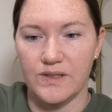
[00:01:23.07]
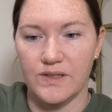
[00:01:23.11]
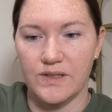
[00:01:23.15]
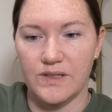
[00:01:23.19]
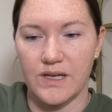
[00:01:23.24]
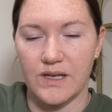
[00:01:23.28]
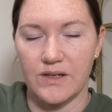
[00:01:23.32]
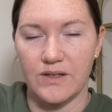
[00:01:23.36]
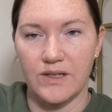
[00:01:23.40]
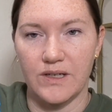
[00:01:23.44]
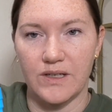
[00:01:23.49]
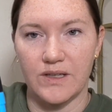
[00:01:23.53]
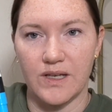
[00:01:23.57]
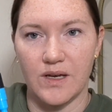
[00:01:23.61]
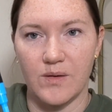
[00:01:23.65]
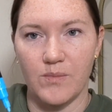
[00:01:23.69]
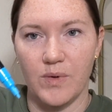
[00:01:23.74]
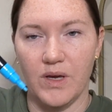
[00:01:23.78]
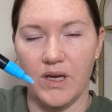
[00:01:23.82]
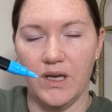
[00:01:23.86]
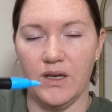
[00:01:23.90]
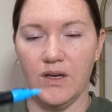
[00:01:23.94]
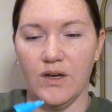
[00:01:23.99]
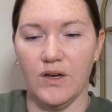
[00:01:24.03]
it down to get that
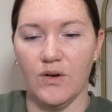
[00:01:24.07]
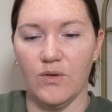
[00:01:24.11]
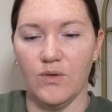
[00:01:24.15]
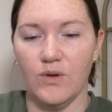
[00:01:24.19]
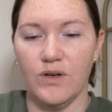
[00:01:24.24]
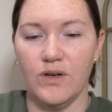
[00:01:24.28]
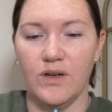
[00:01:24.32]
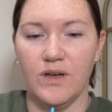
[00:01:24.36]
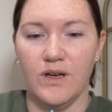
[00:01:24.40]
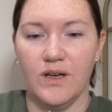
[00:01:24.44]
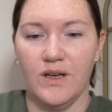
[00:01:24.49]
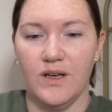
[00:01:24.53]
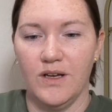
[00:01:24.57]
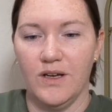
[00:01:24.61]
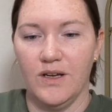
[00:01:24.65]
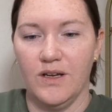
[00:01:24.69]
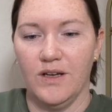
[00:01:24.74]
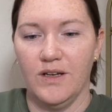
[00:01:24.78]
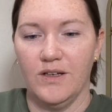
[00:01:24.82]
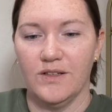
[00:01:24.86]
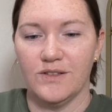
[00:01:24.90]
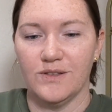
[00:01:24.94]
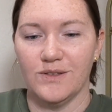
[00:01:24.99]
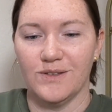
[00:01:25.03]
paint going.
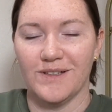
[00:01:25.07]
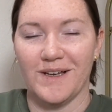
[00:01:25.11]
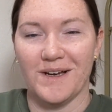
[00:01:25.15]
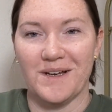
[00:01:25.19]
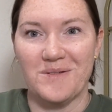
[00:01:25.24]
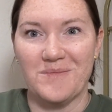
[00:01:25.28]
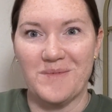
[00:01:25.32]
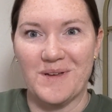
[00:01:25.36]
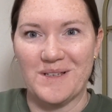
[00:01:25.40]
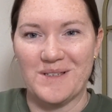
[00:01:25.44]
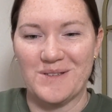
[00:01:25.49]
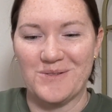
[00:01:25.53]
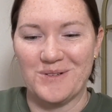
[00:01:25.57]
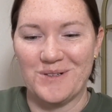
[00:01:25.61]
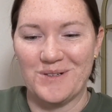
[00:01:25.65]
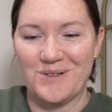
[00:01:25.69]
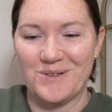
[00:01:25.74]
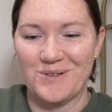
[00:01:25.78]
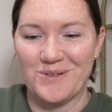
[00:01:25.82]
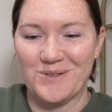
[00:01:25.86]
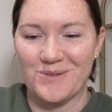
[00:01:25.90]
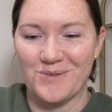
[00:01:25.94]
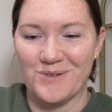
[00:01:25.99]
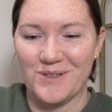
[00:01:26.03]
So it's kind of messy when you
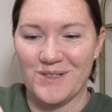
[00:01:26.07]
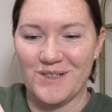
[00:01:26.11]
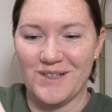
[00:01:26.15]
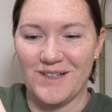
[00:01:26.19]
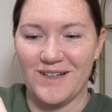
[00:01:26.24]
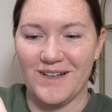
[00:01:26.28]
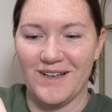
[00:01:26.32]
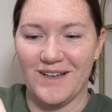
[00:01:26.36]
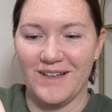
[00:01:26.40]
go to switch it.